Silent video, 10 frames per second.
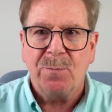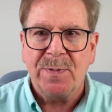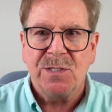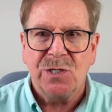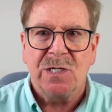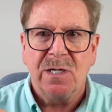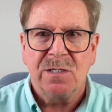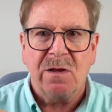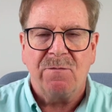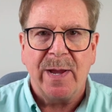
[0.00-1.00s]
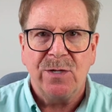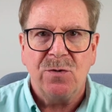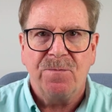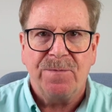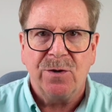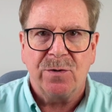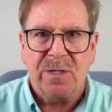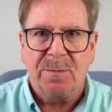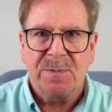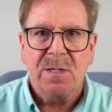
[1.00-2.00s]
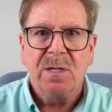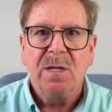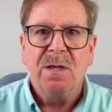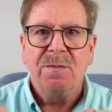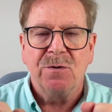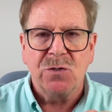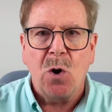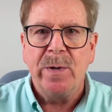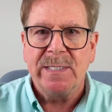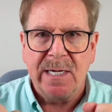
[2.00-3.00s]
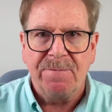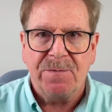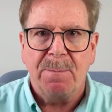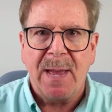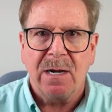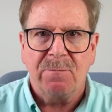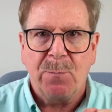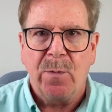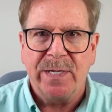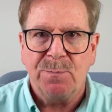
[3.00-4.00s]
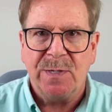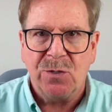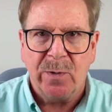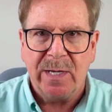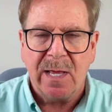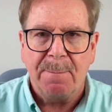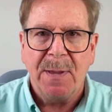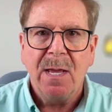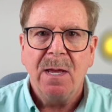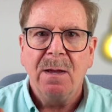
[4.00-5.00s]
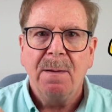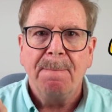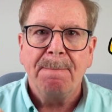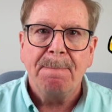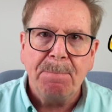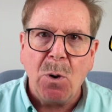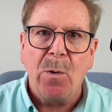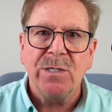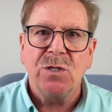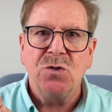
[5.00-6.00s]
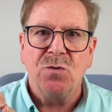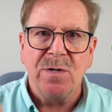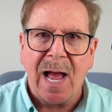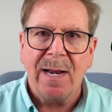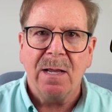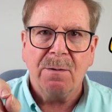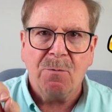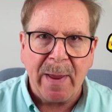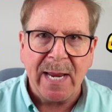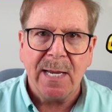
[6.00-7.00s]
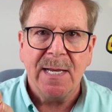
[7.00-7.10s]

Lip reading: position is of my two fingertips, there's always an infinite amount of points between them. Points do not make